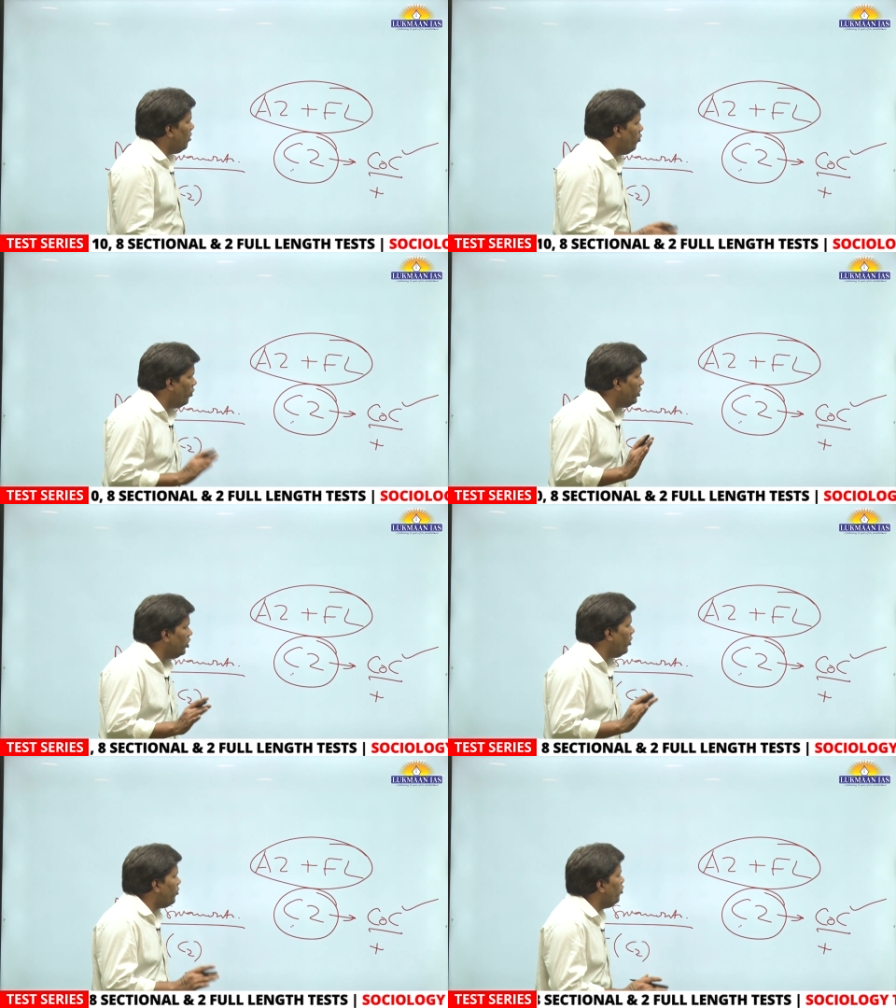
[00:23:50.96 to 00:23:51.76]
one
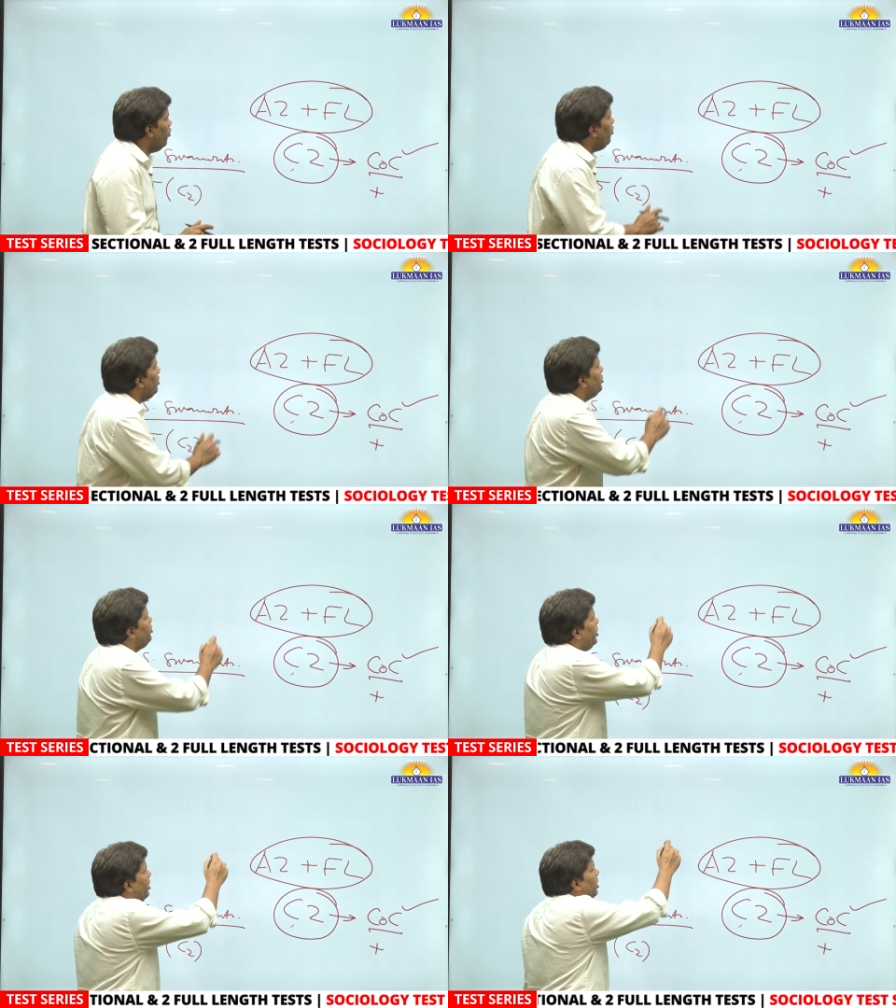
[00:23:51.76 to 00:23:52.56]
thing you have to know,
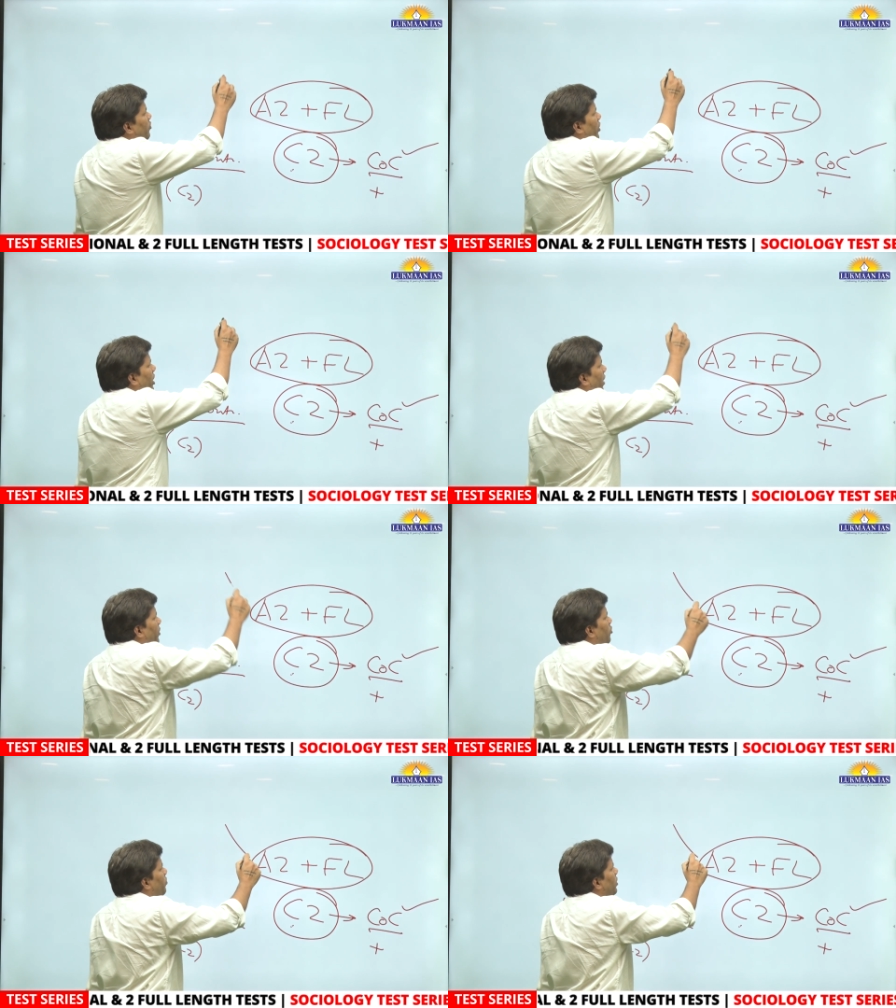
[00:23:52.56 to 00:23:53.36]
generally when
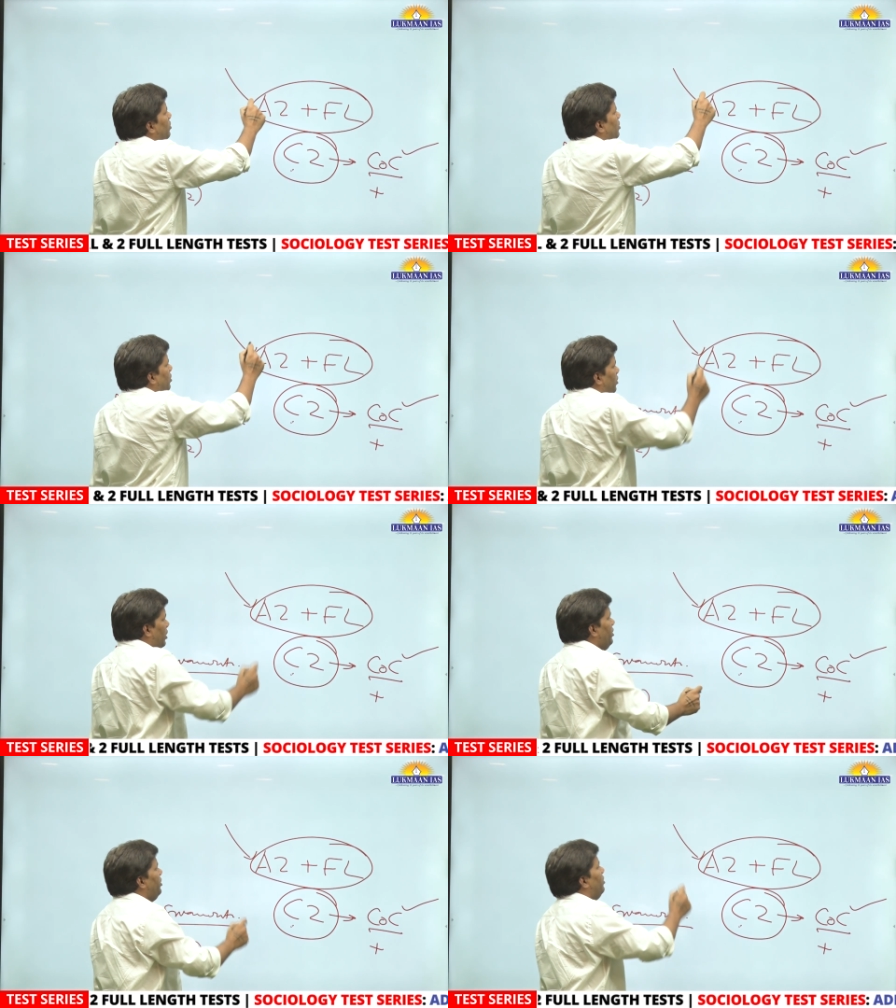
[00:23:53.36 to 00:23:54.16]
MSP is
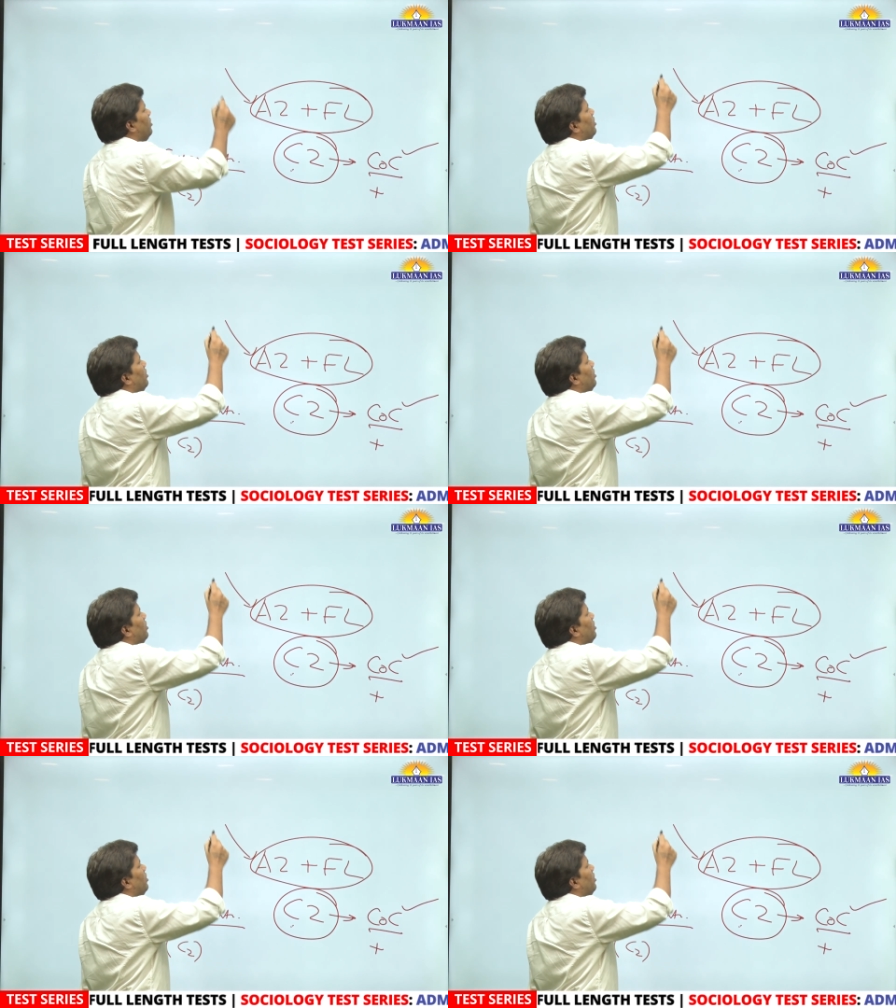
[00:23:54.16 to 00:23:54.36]
decided,